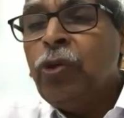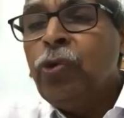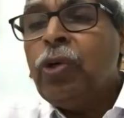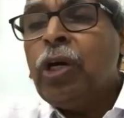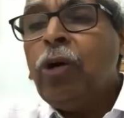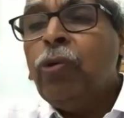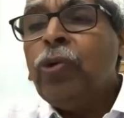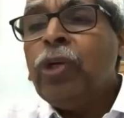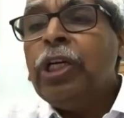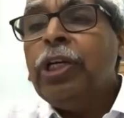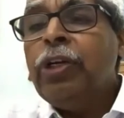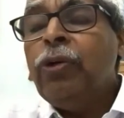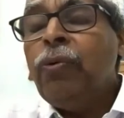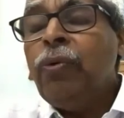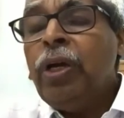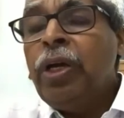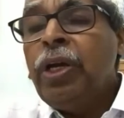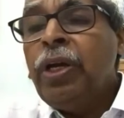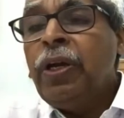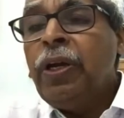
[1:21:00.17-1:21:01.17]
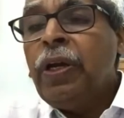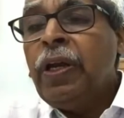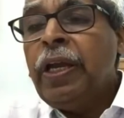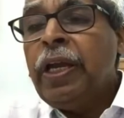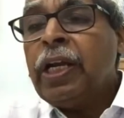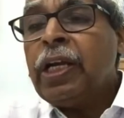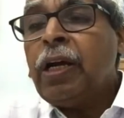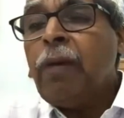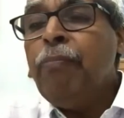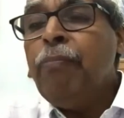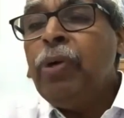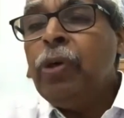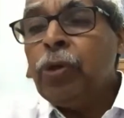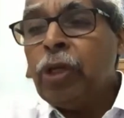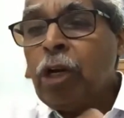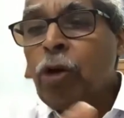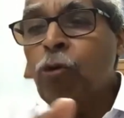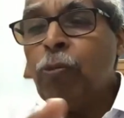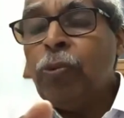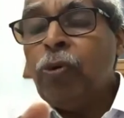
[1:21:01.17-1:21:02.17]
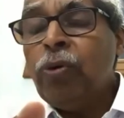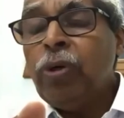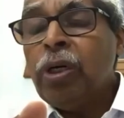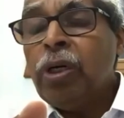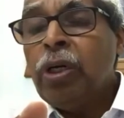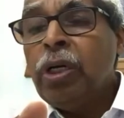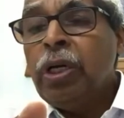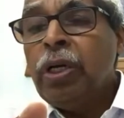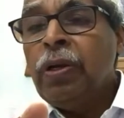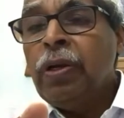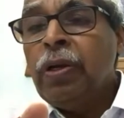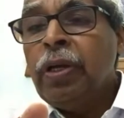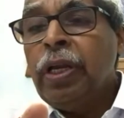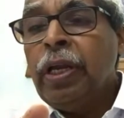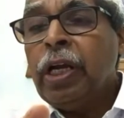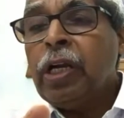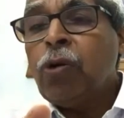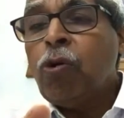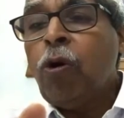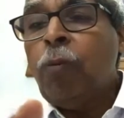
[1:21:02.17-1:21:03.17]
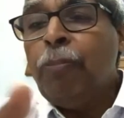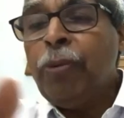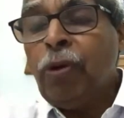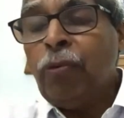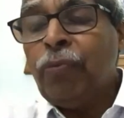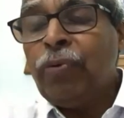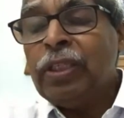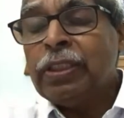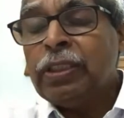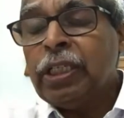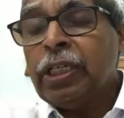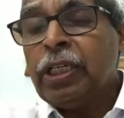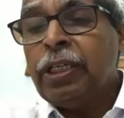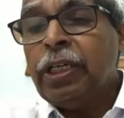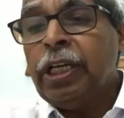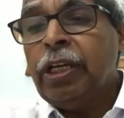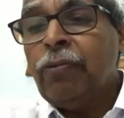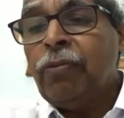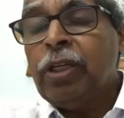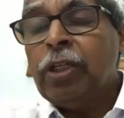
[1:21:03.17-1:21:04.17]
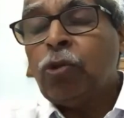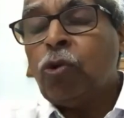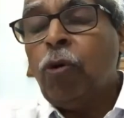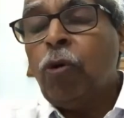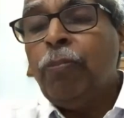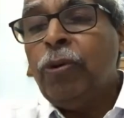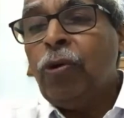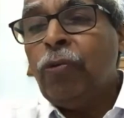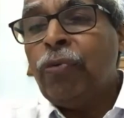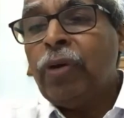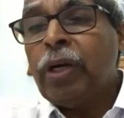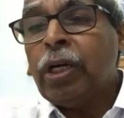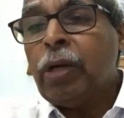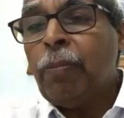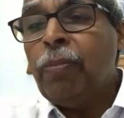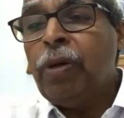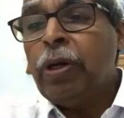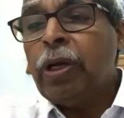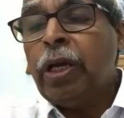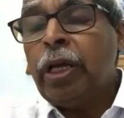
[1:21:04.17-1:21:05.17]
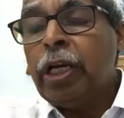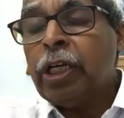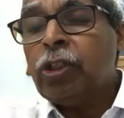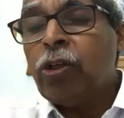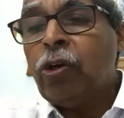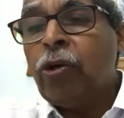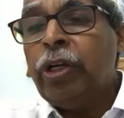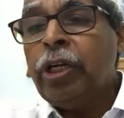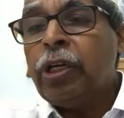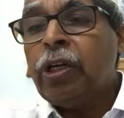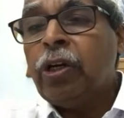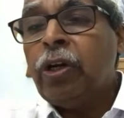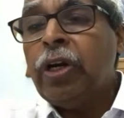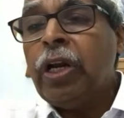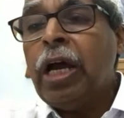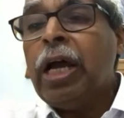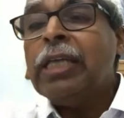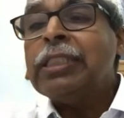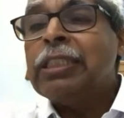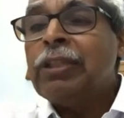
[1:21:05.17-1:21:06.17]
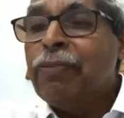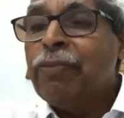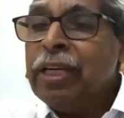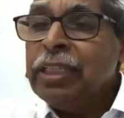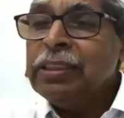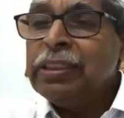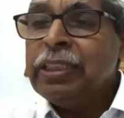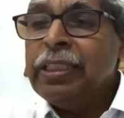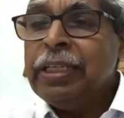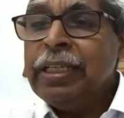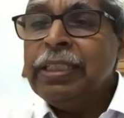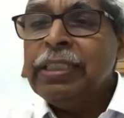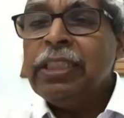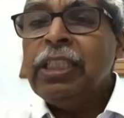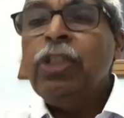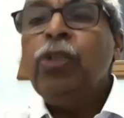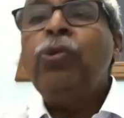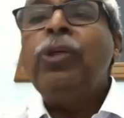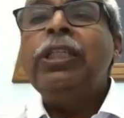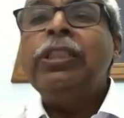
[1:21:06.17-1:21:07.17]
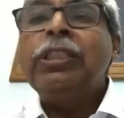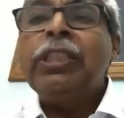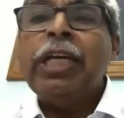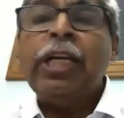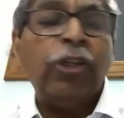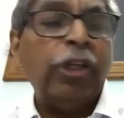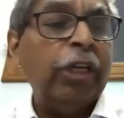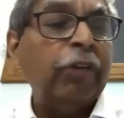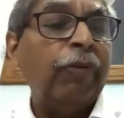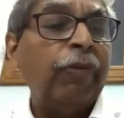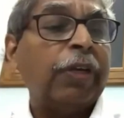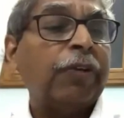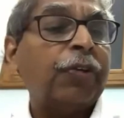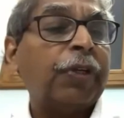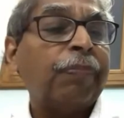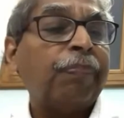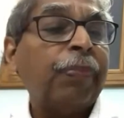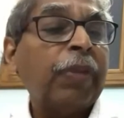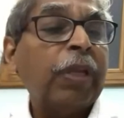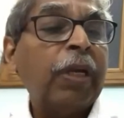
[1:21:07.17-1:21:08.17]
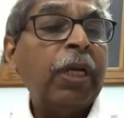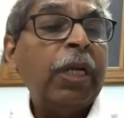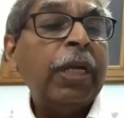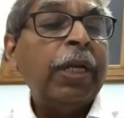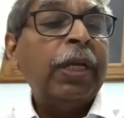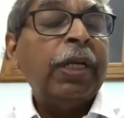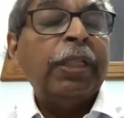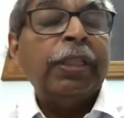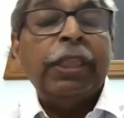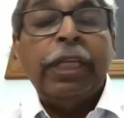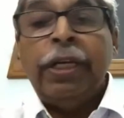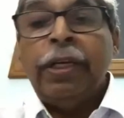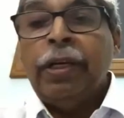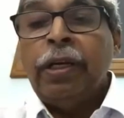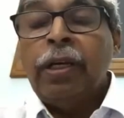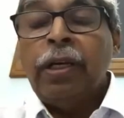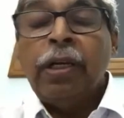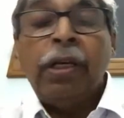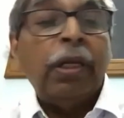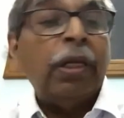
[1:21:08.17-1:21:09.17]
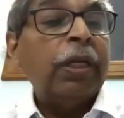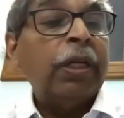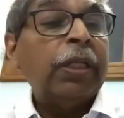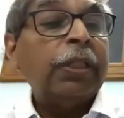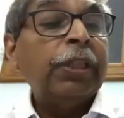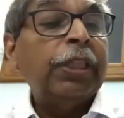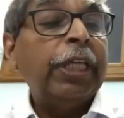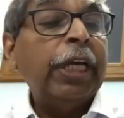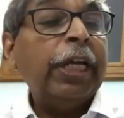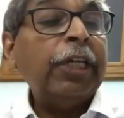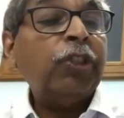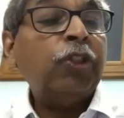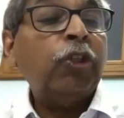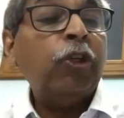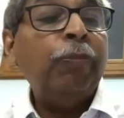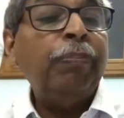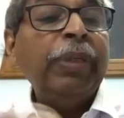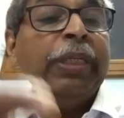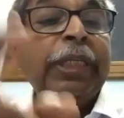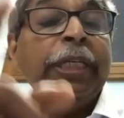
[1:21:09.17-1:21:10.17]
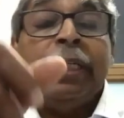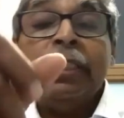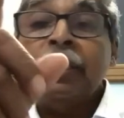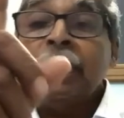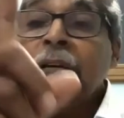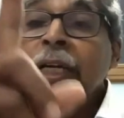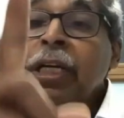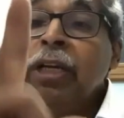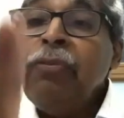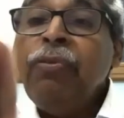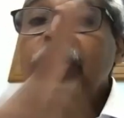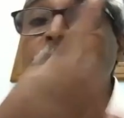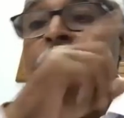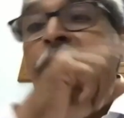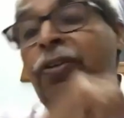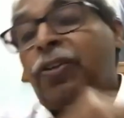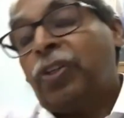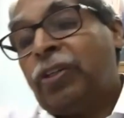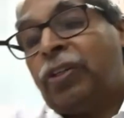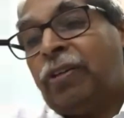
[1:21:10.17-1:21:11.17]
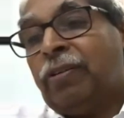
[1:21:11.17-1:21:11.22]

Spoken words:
you have to give a computer output, a copy of a secondary, a copy of a electronic code as evidence in case you desire to give it. Then there should be a certificate.